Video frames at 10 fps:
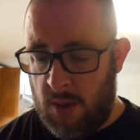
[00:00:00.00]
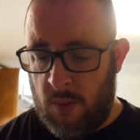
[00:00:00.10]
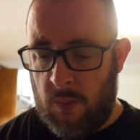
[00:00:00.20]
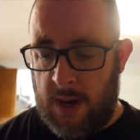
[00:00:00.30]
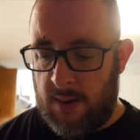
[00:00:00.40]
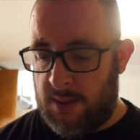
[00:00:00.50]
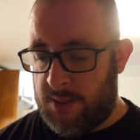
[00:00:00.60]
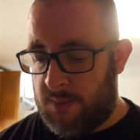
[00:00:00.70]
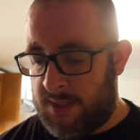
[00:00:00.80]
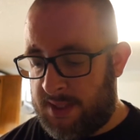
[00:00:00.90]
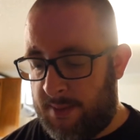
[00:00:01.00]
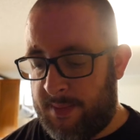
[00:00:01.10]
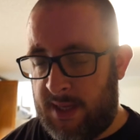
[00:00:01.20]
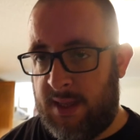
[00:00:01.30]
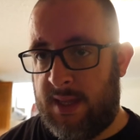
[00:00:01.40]
Whereas with
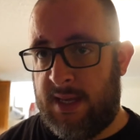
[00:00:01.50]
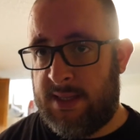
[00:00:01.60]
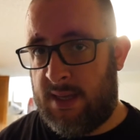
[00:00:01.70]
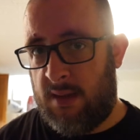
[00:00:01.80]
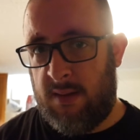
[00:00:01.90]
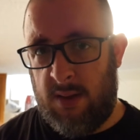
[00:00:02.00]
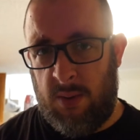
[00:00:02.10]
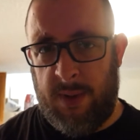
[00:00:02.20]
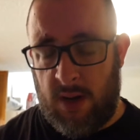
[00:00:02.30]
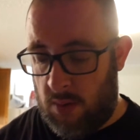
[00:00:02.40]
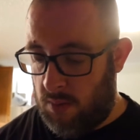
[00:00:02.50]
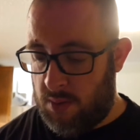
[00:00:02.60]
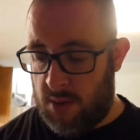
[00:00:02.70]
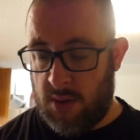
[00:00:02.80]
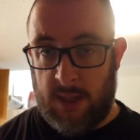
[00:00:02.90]
something that's a little bit
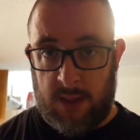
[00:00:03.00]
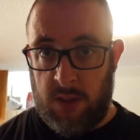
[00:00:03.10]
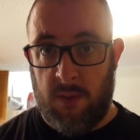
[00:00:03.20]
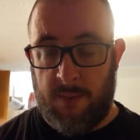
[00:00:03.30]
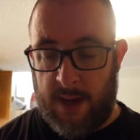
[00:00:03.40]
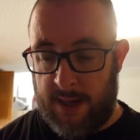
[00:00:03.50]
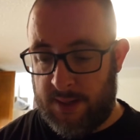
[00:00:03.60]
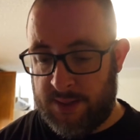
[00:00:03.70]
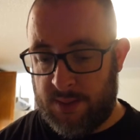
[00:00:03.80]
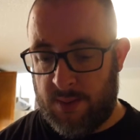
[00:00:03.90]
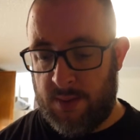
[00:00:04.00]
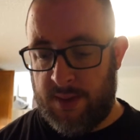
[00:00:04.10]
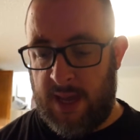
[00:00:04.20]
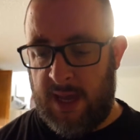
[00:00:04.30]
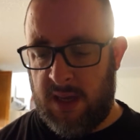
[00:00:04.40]
older, like you would buy in a store,
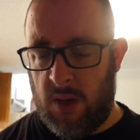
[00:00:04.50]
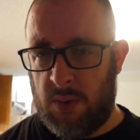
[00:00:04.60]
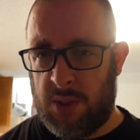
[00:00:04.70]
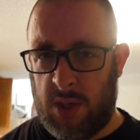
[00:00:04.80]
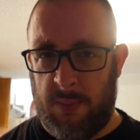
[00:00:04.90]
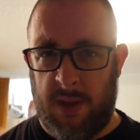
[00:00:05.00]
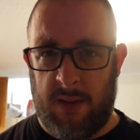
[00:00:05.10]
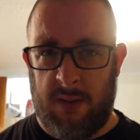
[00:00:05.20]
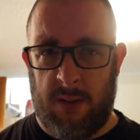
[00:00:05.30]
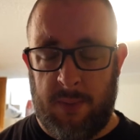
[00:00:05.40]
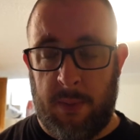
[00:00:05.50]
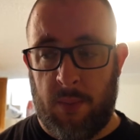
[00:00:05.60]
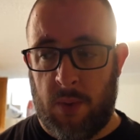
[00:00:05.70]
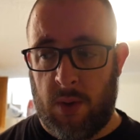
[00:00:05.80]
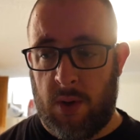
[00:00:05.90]
the egg yolks are going to be a little bit
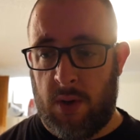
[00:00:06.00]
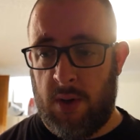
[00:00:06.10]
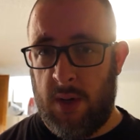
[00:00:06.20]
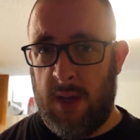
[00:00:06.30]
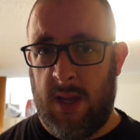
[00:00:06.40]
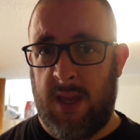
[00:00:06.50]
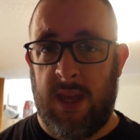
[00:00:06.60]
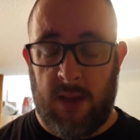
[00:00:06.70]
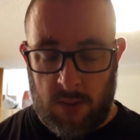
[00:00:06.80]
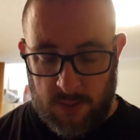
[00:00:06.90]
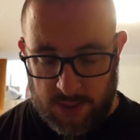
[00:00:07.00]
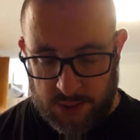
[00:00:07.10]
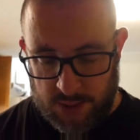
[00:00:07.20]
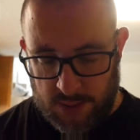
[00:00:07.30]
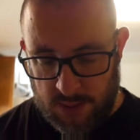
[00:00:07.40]
more
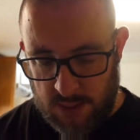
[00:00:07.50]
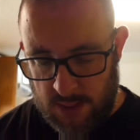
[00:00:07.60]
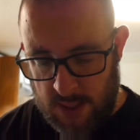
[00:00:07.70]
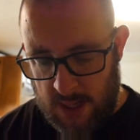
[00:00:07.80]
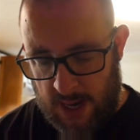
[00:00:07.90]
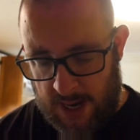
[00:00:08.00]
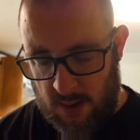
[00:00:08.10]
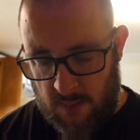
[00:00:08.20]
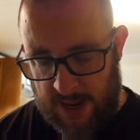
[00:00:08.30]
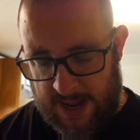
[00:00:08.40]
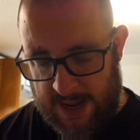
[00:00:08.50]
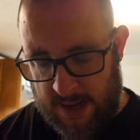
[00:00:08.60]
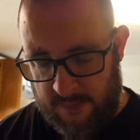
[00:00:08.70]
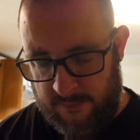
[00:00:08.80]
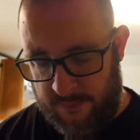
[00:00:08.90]
yellowish. I don't
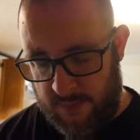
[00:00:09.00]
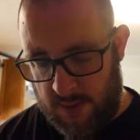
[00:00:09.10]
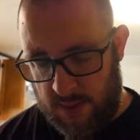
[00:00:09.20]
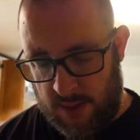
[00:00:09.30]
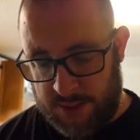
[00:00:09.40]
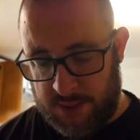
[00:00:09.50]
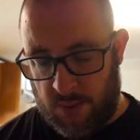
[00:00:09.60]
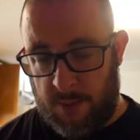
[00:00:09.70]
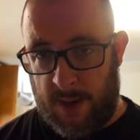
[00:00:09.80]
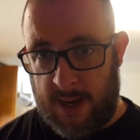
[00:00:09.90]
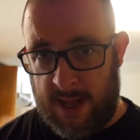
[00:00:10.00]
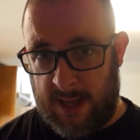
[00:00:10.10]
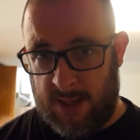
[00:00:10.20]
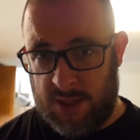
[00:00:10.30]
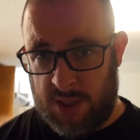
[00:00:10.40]
have a store-bought
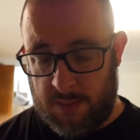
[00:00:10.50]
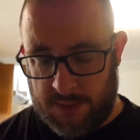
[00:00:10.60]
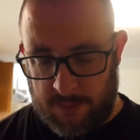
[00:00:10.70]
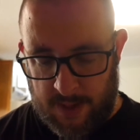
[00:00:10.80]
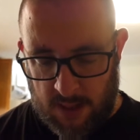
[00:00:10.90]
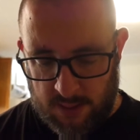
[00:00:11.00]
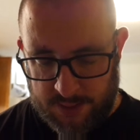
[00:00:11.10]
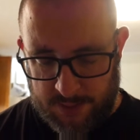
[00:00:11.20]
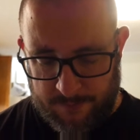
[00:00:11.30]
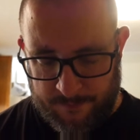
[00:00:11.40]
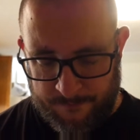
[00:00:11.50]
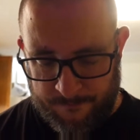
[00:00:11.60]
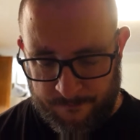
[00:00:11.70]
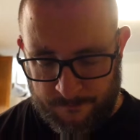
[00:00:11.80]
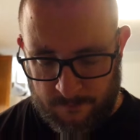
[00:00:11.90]
egg to show as comparison
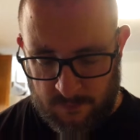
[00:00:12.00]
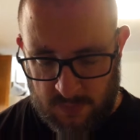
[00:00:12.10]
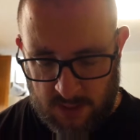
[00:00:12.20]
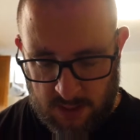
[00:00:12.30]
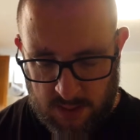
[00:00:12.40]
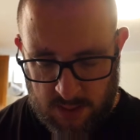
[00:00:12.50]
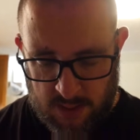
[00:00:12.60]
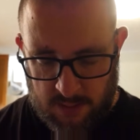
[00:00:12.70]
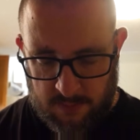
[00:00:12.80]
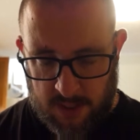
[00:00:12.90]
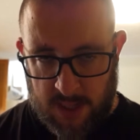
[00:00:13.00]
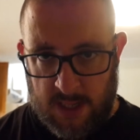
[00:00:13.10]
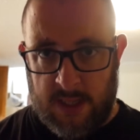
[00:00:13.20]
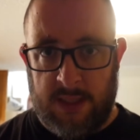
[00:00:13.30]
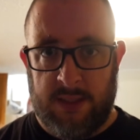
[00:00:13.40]

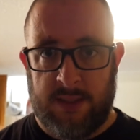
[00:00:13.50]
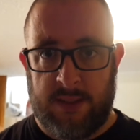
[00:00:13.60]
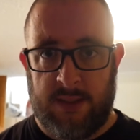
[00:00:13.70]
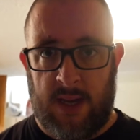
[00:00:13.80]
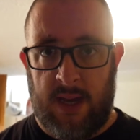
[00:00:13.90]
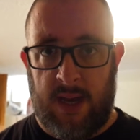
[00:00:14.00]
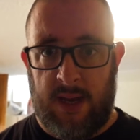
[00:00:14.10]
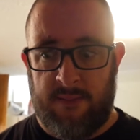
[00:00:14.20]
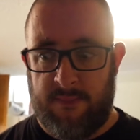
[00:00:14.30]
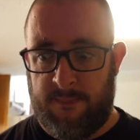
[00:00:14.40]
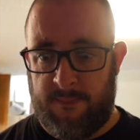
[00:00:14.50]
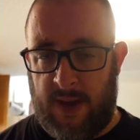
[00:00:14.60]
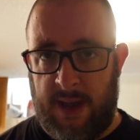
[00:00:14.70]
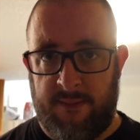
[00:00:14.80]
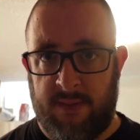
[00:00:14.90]
because I have
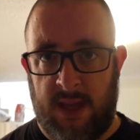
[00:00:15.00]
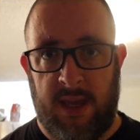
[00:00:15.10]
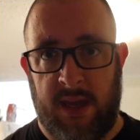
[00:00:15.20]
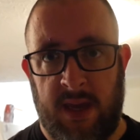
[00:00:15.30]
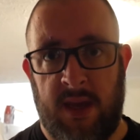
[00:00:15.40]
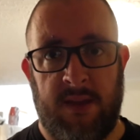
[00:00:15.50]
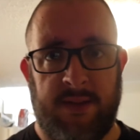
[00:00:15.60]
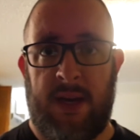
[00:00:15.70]
5 laying hens.